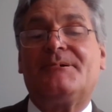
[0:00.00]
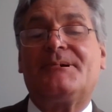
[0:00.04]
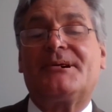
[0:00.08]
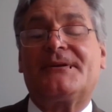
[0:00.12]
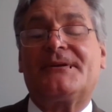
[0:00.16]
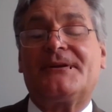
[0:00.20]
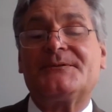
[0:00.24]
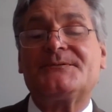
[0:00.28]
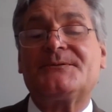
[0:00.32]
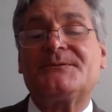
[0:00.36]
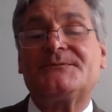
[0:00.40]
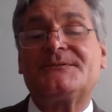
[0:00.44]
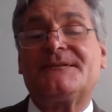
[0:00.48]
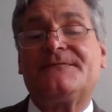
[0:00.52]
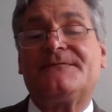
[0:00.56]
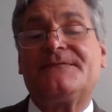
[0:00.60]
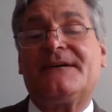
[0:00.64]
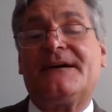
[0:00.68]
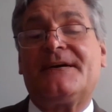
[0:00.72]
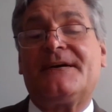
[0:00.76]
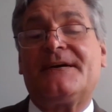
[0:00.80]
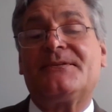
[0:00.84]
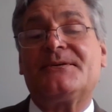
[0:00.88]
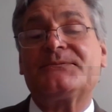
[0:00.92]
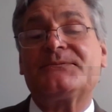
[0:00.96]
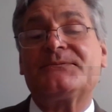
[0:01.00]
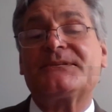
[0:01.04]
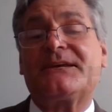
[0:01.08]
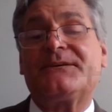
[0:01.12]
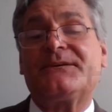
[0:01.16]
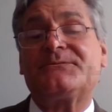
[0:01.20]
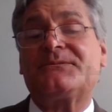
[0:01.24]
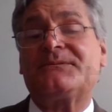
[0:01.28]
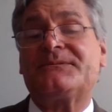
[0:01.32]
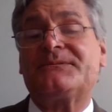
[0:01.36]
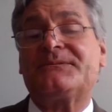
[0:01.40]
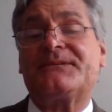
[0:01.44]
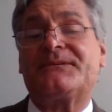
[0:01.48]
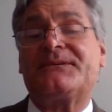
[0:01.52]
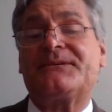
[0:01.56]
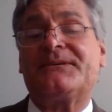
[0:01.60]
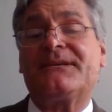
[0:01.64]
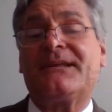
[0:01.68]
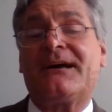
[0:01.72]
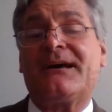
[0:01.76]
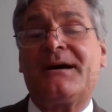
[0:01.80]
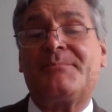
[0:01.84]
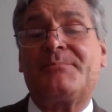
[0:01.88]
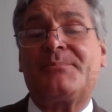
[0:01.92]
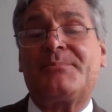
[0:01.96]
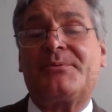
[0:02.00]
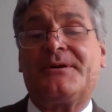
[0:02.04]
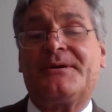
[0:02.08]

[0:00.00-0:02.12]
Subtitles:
but also define those countries that are not